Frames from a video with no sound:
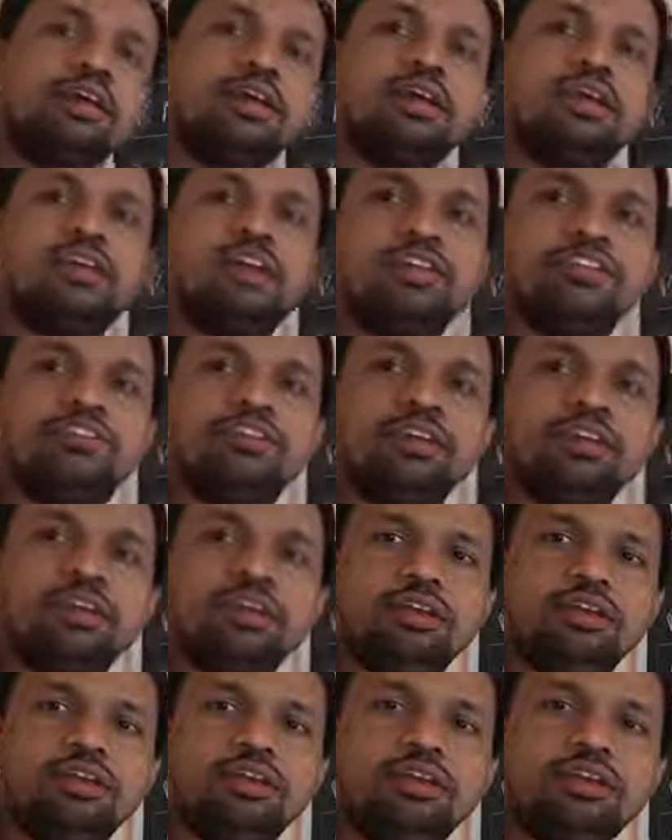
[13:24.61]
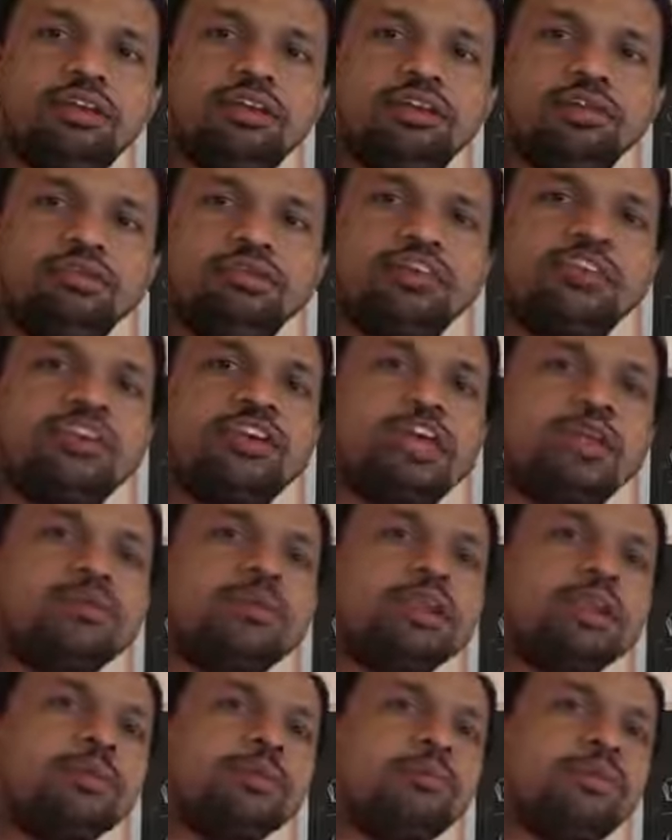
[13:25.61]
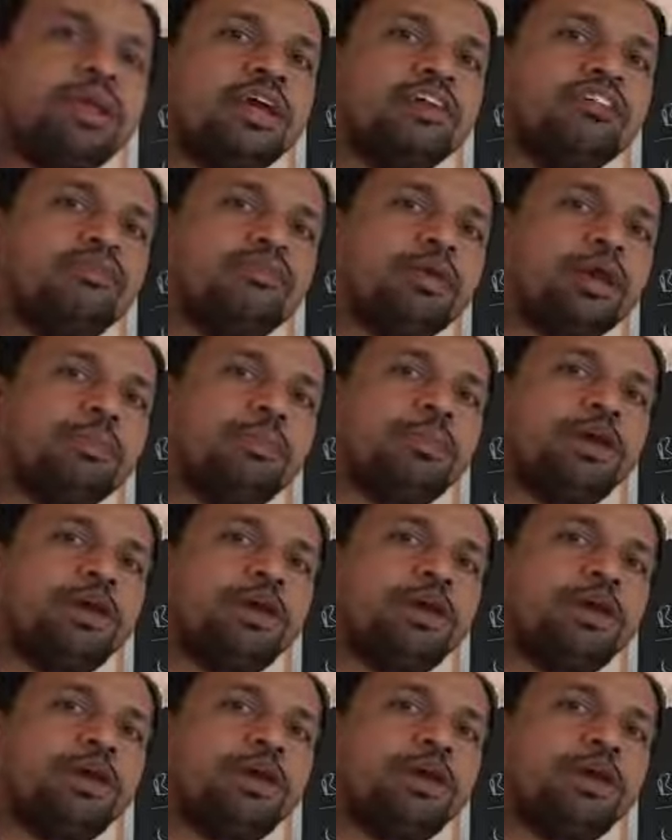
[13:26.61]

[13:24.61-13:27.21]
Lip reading: energy which can be replaced by